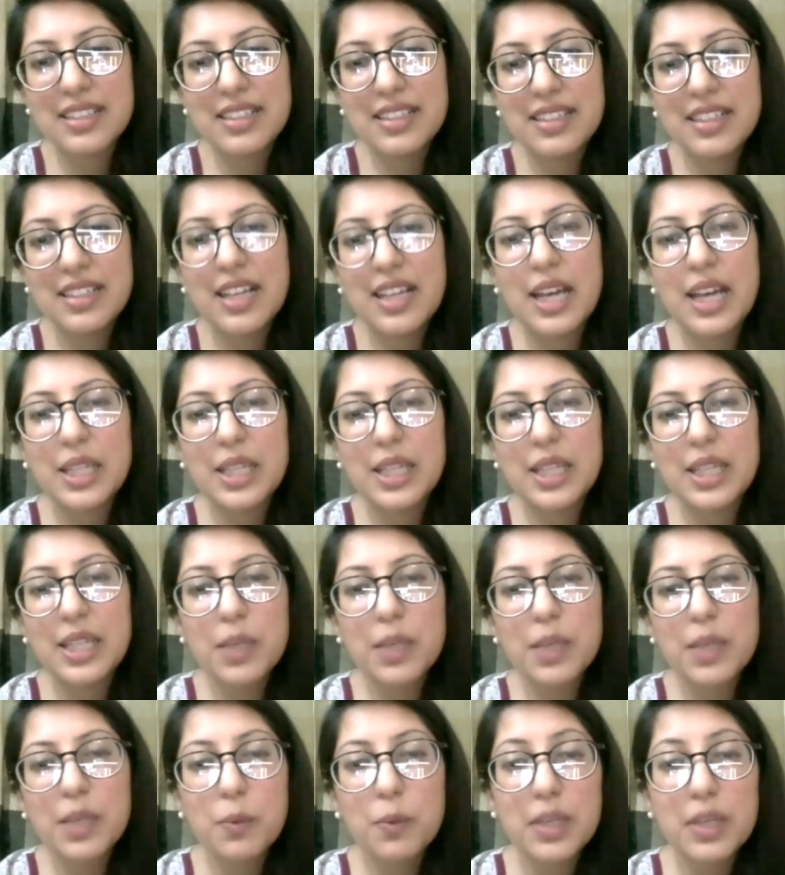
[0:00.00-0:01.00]
I think we are
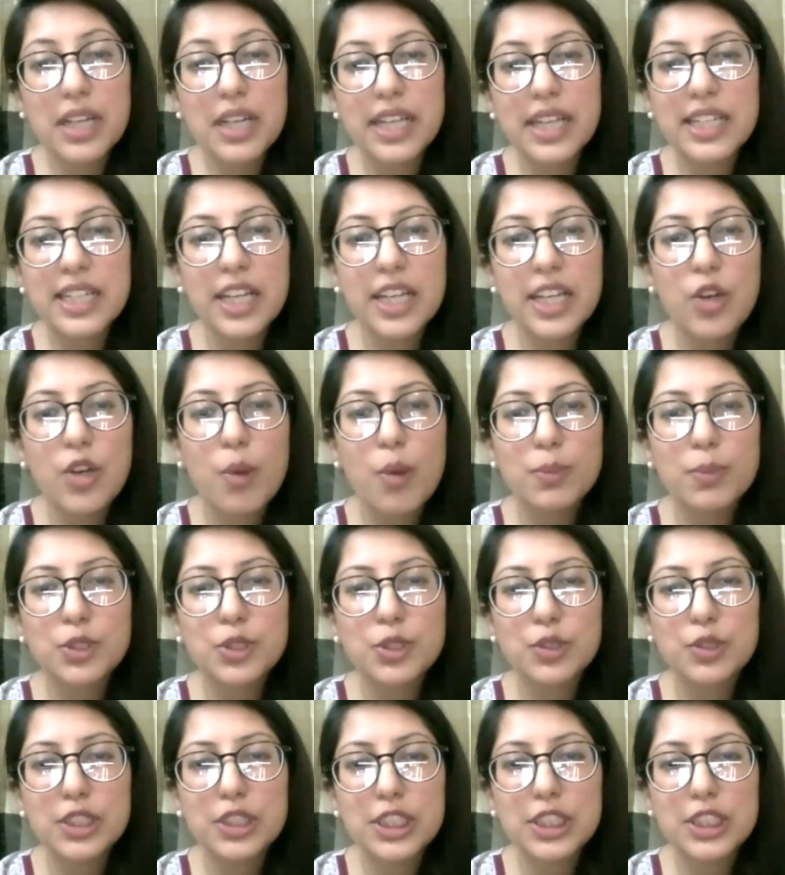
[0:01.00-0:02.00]
getting an
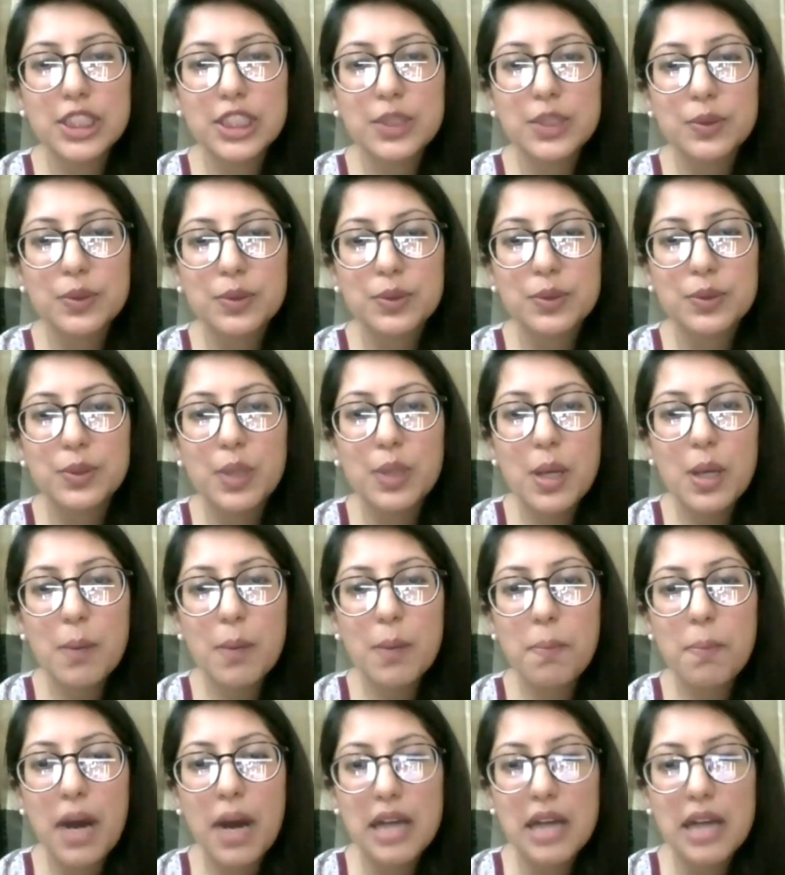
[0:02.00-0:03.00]
opportunity to
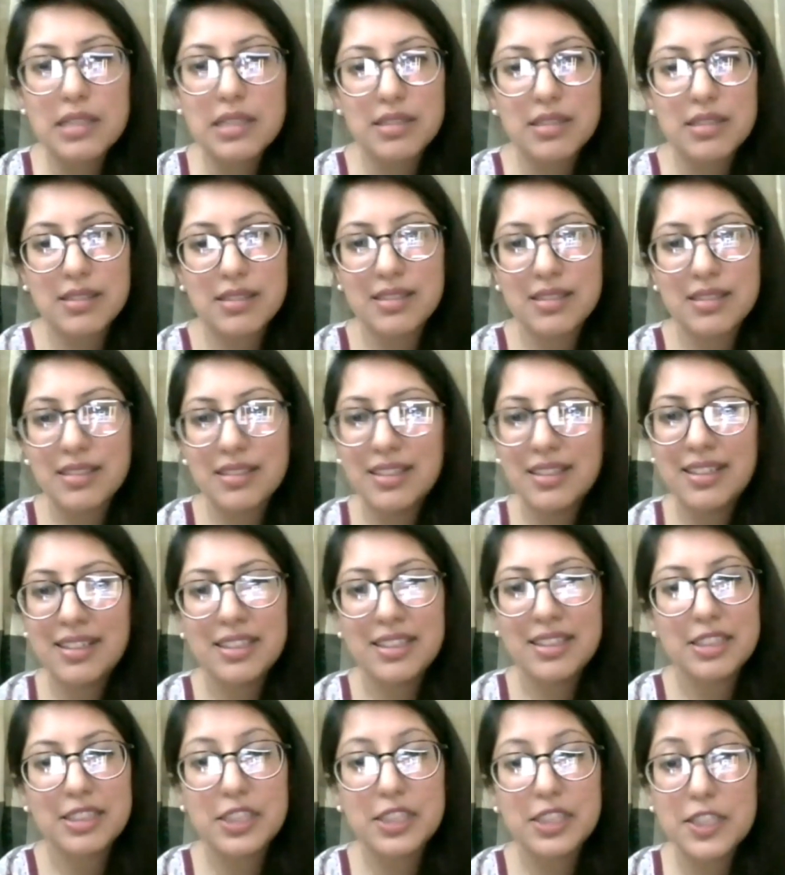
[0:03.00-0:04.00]
pass
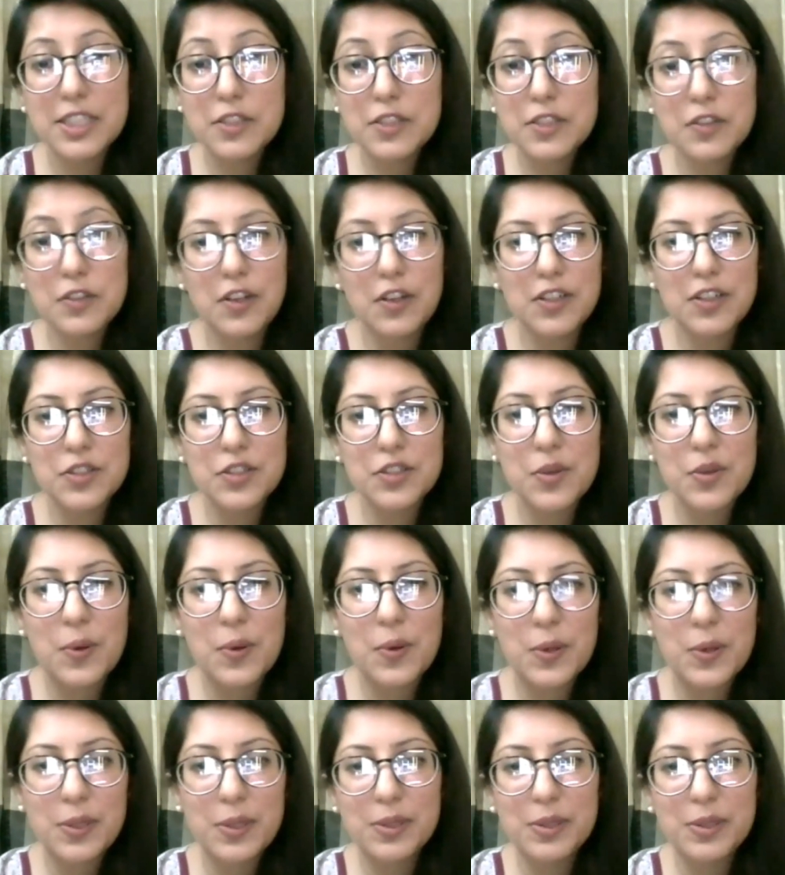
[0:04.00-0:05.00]
this knowledge
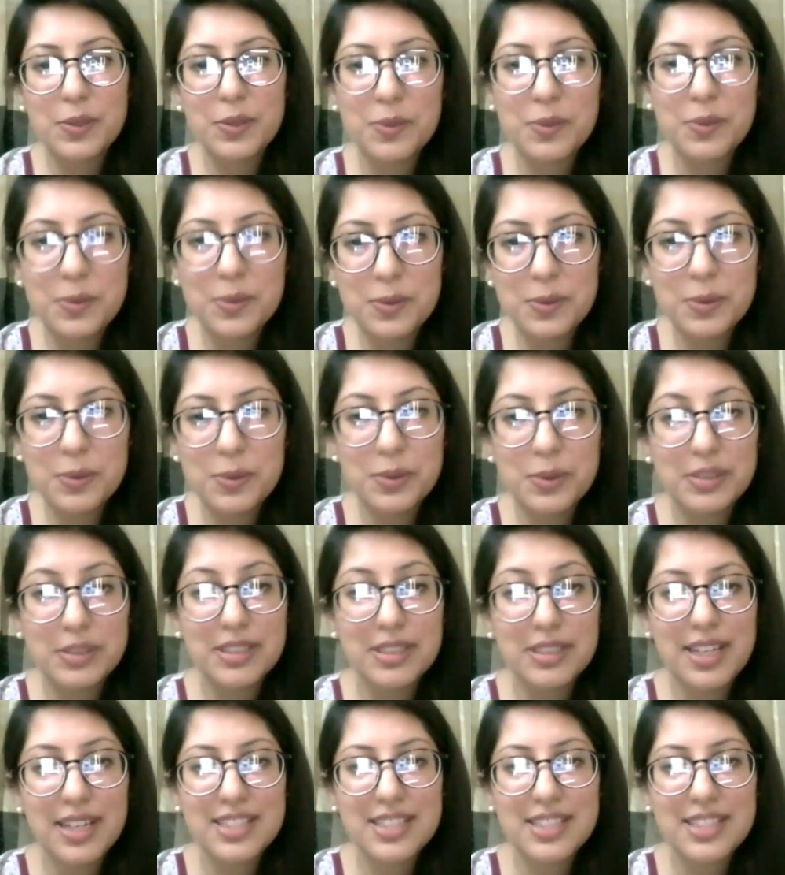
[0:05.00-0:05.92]
on to the next